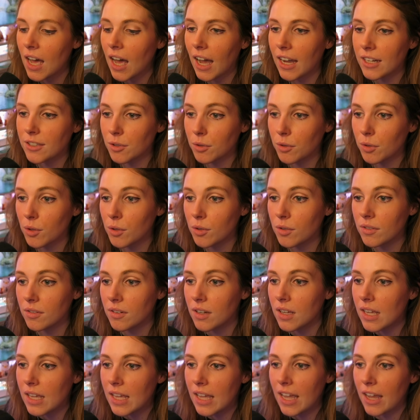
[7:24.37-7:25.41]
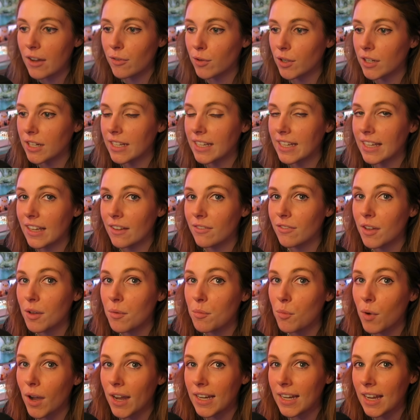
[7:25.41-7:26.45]
I don't know if we're gonna give
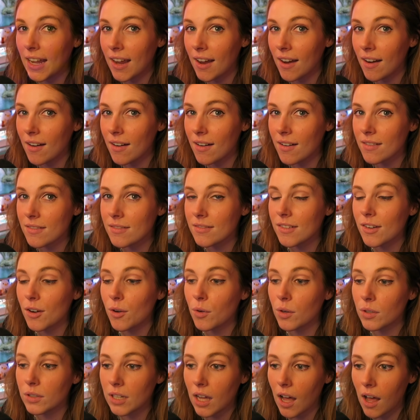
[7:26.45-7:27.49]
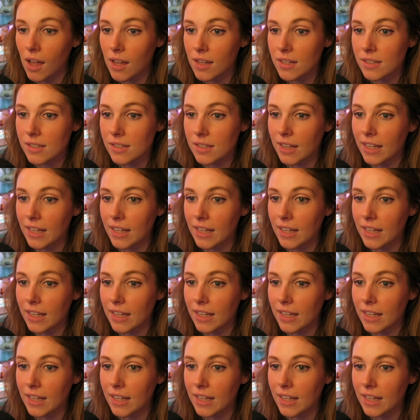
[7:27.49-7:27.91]
him white hair or not,